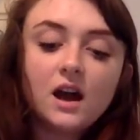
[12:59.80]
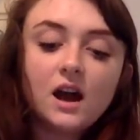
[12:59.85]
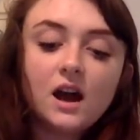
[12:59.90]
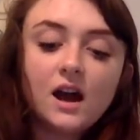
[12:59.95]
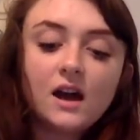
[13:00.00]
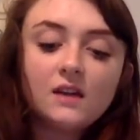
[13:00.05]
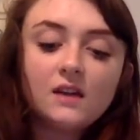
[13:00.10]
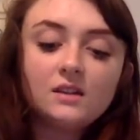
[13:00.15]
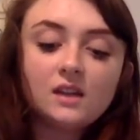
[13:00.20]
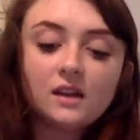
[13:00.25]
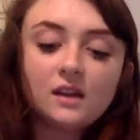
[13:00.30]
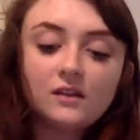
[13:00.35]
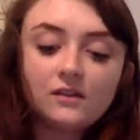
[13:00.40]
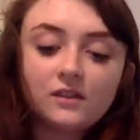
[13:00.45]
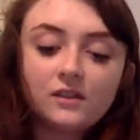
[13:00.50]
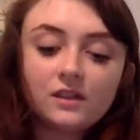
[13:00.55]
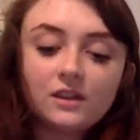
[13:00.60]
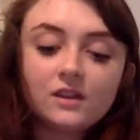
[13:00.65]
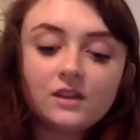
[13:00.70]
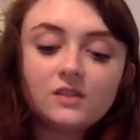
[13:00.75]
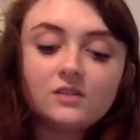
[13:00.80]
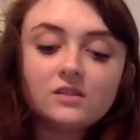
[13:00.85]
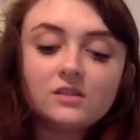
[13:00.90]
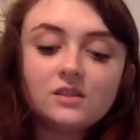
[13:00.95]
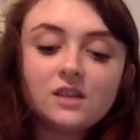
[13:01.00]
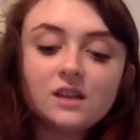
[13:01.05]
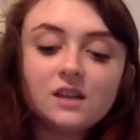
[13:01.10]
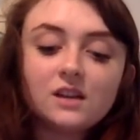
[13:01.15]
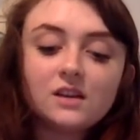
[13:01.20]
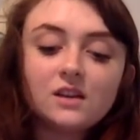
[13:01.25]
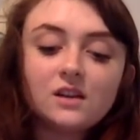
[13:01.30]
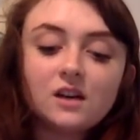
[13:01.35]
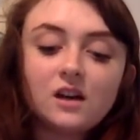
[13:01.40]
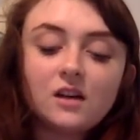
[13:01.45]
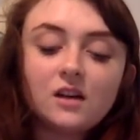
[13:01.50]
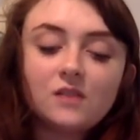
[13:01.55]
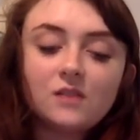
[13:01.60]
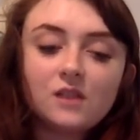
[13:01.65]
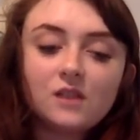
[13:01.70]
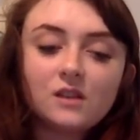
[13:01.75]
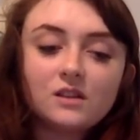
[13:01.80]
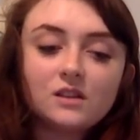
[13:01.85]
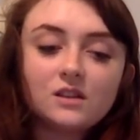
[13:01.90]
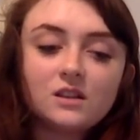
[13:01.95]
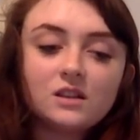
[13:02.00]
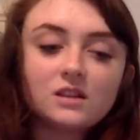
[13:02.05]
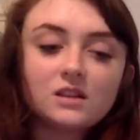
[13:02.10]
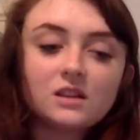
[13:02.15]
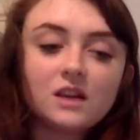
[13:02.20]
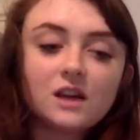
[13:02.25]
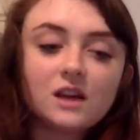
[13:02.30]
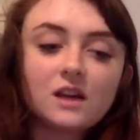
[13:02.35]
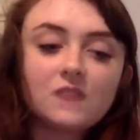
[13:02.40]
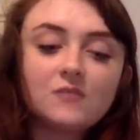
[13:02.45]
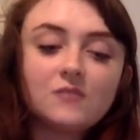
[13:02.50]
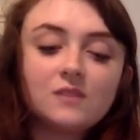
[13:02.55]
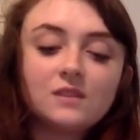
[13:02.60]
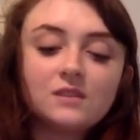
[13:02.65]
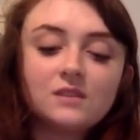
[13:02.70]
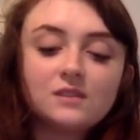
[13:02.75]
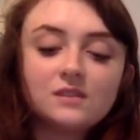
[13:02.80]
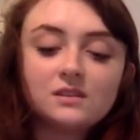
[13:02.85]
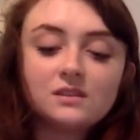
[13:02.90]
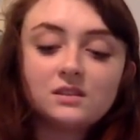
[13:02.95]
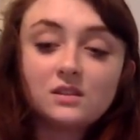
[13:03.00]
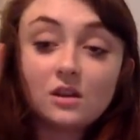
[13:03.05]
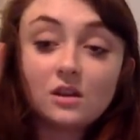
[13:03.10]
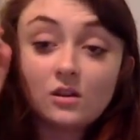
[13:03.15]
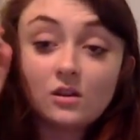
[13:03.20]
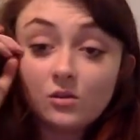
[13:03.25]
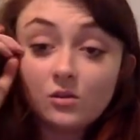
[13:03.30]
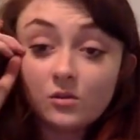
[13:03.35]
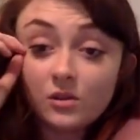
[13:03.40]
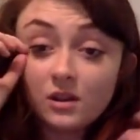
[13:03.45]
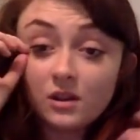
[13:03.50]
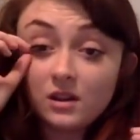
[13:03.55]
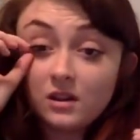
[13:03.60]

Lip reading: I definitely understand not watching that because it's so,